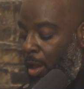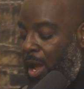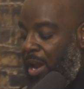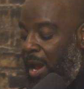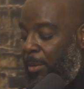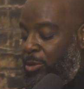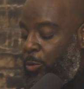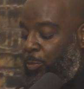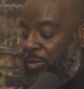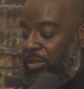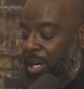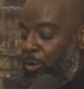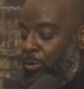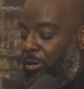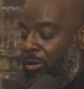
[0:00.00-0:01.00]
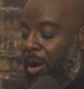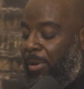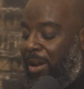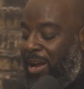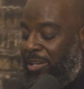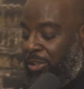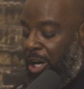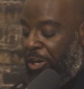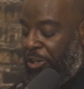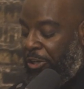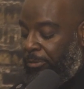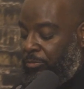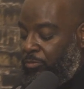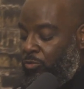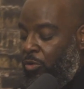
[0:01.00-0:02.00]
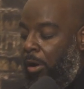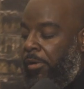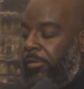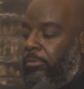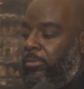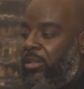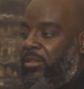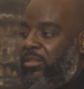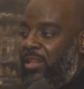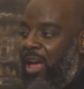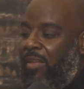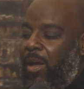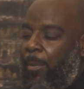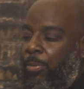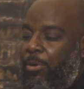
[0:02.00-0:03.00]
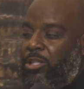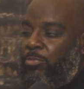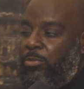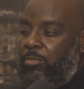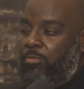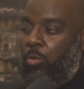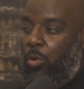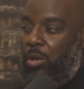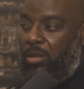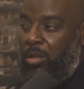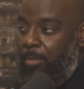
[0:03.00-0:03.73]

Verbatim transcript: And I would do potato and caramelized onion because now that puts me more in